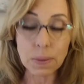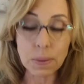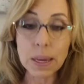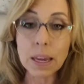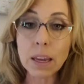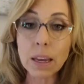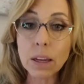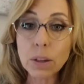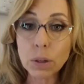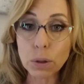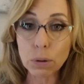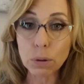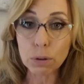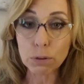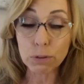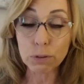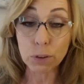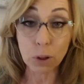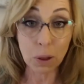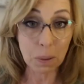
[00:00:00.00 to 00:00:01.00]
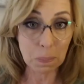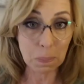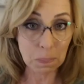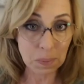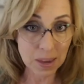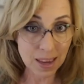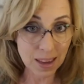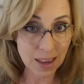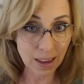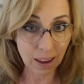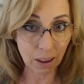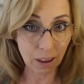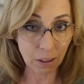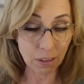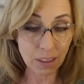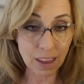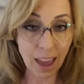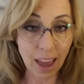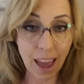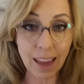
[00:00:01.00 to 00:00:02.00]
being youthful, and being
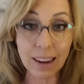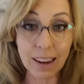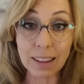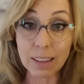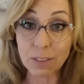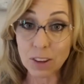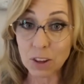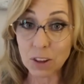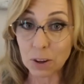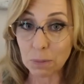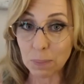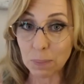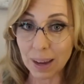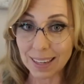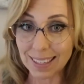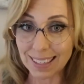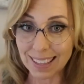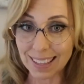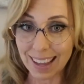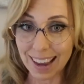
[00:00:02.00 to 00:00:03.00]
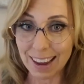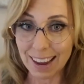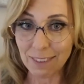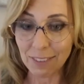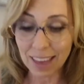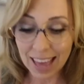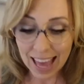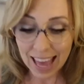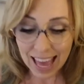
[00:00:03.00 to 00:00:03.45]
healthy and living your best life.